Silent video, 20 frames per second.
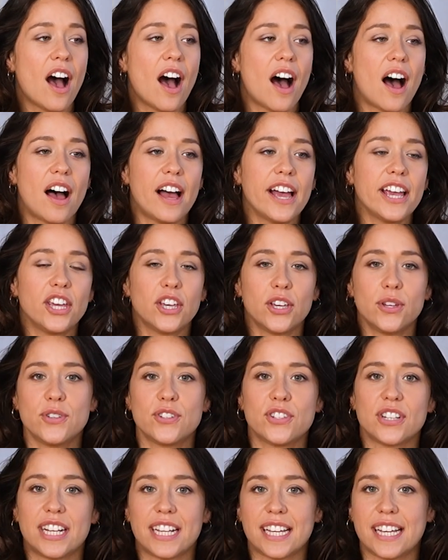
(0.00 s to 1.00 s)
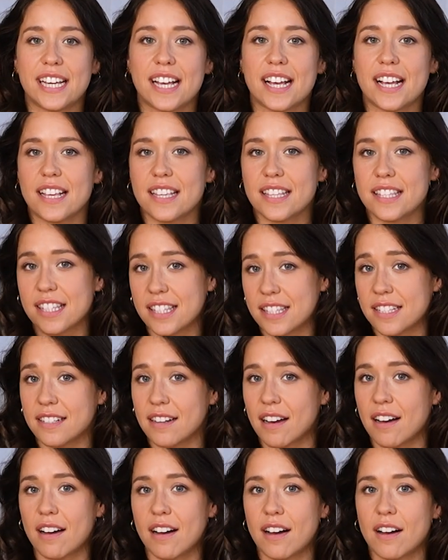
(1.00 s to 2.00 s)
I usually
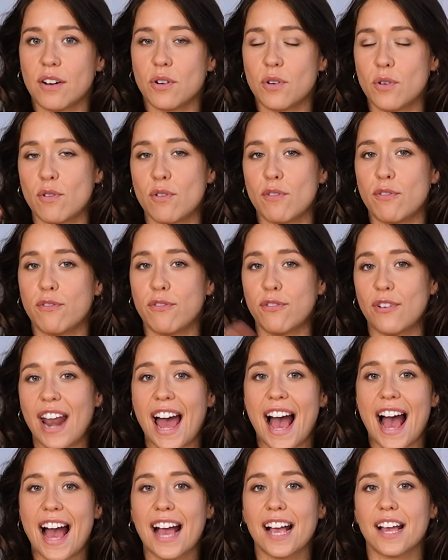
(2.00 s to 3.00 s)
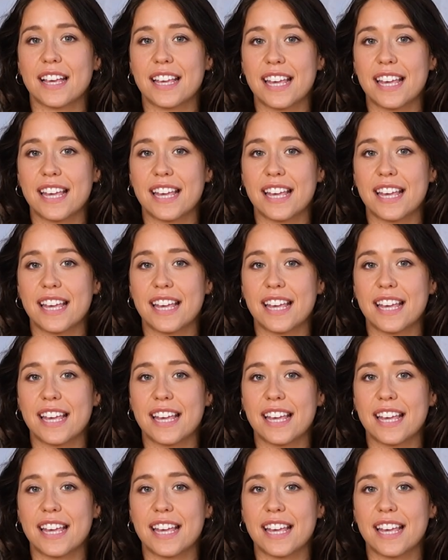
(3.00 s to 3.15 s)
star or flag